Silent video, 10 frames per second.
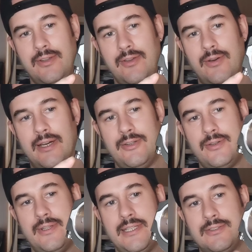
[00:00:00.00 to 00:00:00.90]
you
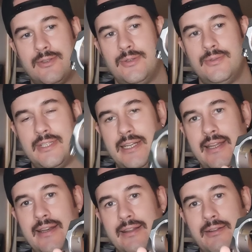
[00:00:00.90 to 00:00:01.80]
undo these screws
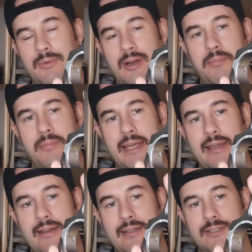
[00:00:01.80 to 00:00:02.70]
and then it will
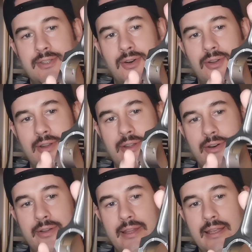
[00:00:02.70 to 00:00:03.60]
be installed
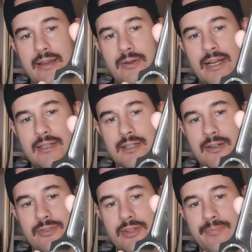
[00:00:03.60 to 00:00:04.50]
on the
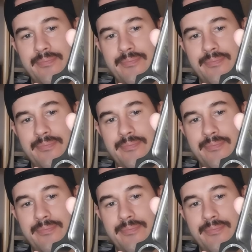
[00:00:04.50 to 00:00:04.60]
crankshaft